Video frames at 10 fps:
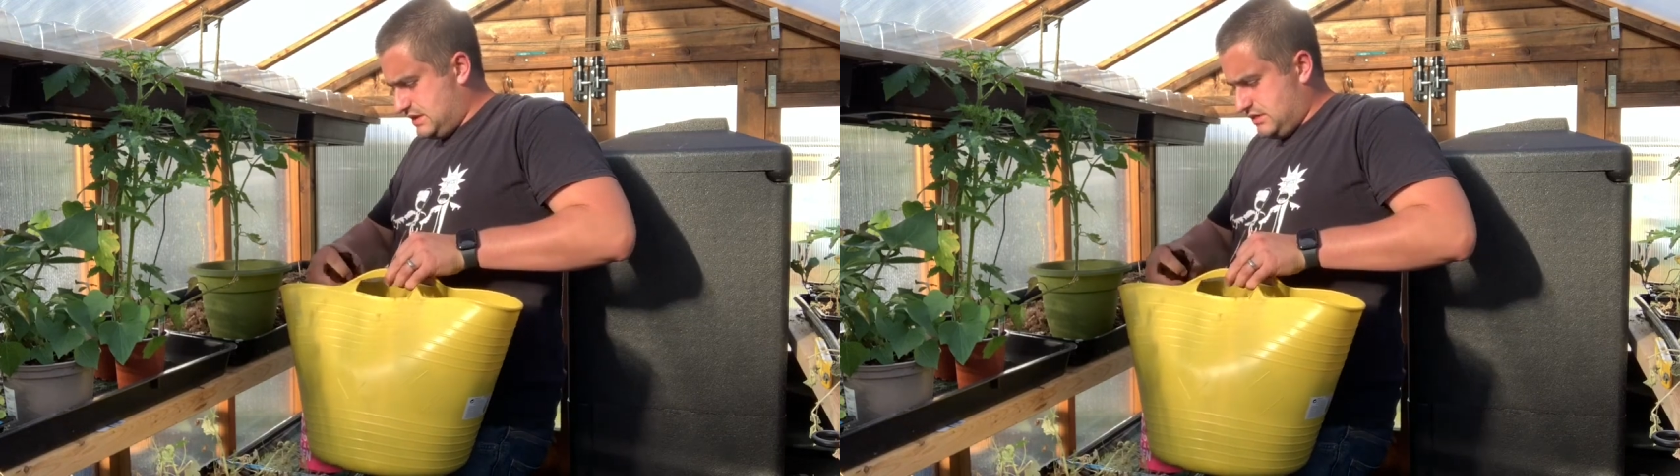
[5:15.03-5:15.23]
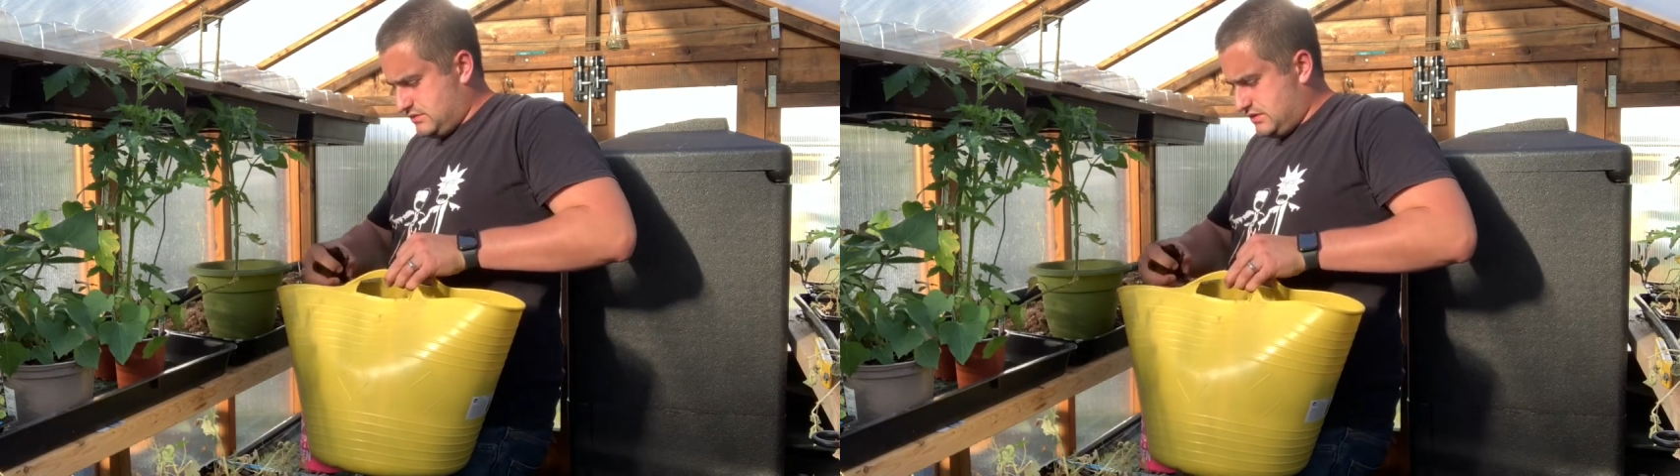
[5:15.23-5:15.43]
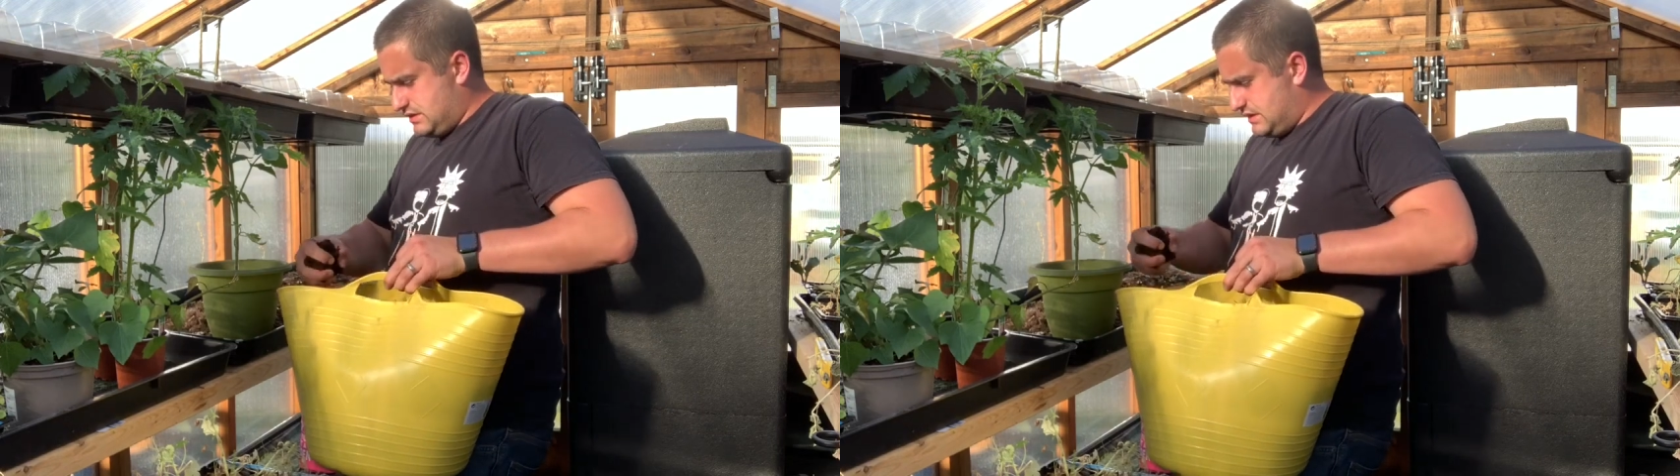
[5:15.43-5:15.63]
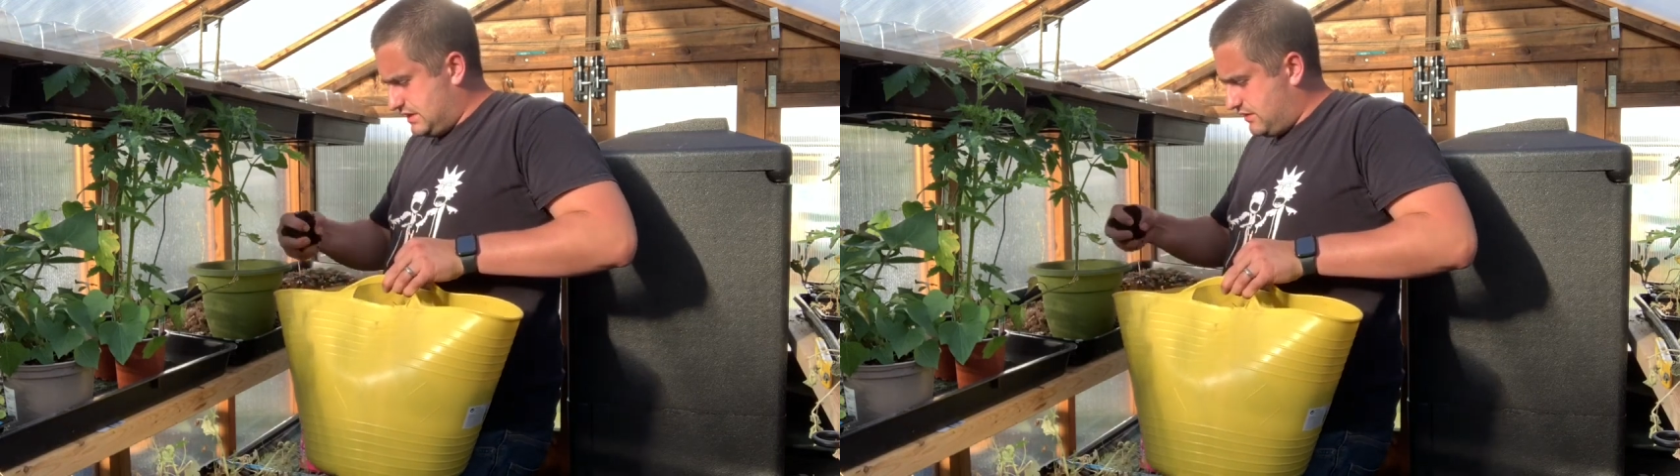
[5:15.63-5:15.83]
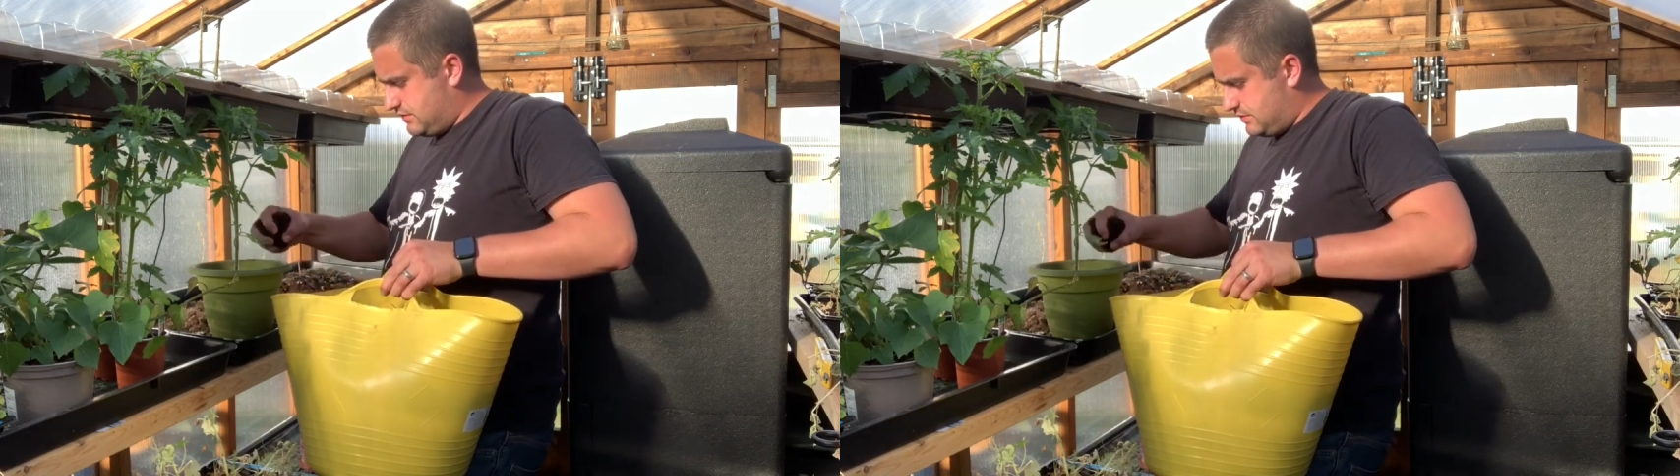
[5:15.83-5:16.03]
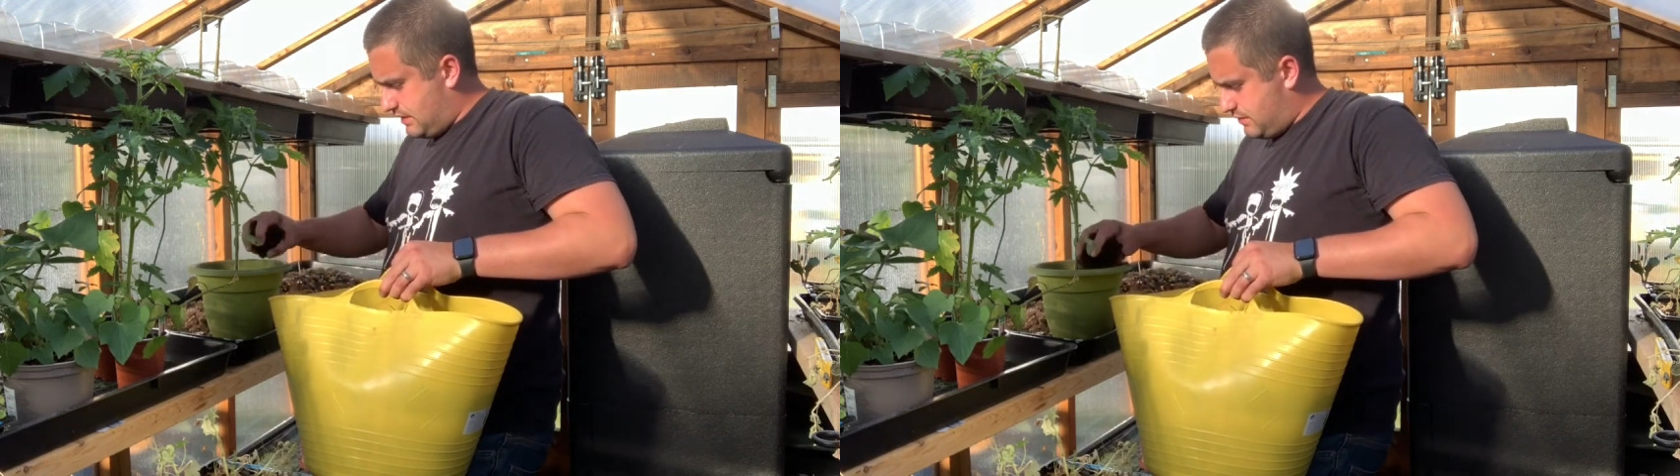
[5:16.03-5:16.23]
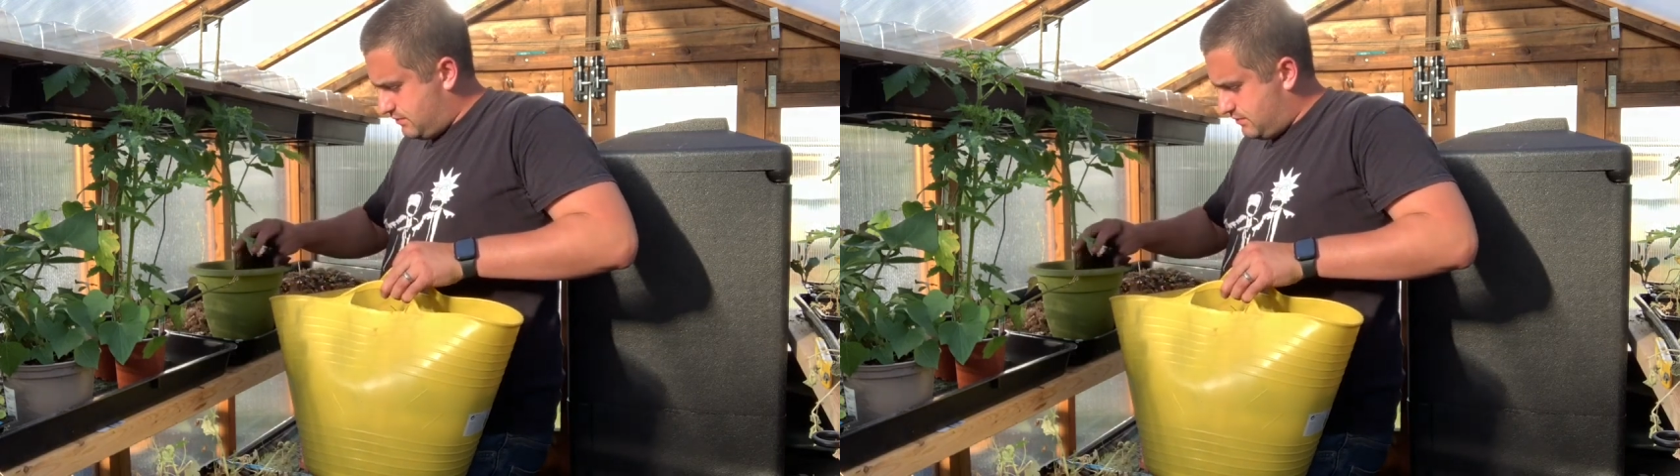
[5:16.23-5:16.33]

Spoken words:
nutrients in there as well.